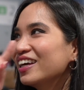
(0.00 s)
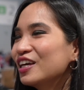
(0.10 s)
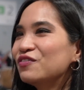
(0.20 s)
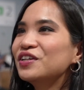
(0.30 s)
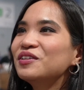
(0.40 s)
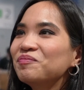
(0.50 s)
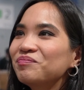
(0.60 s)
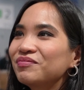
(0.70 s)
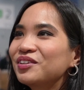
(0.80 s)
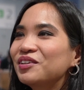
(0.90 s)
even
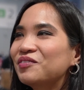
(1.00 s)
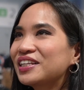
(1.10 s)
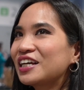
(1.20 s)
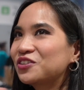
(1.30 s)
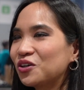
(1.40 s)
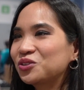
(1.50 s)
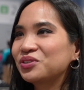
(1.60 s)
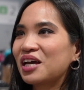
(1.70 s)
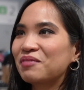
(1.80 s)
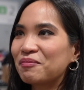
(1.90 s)
when I talked to
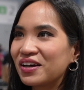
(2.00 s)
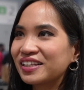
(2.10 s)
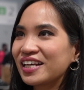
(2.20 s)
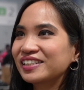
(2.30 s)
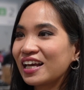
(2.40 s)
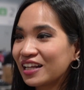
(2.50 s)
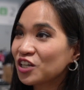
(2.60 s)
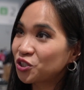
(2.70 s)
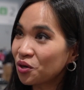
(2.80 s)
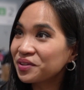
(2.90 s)
them about this, and I
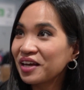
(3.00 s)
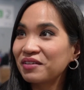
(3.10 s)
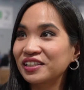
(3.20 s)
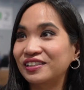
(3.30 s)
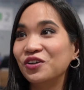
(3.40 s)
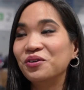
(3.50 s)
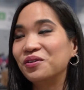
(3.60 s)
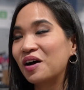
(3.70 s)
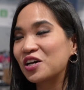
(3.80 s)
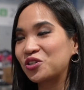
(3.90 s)
showed them, and so
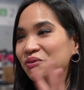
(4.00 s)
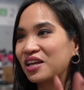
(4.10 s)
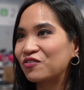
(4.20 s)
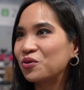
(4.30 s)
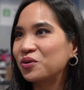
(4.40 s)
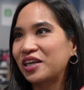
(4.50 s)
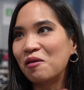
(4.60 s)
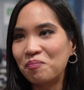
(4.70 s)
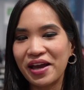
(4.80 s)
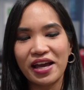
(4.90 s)
I showed them the
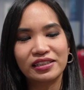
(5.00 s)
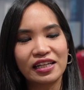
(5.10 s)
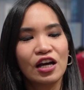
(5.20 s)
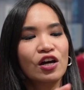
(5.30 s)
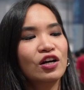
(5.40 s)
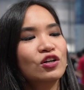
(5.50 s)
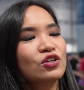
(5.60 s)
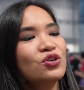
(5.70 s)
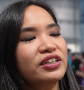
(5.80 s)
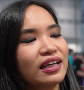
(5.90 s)
gameplay, I said,
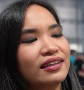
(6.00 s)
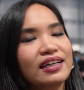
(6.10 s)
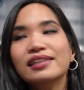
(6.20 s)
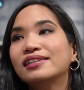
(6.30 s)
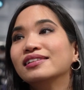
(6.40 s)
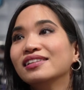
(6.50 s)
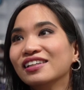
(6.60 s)
look at this.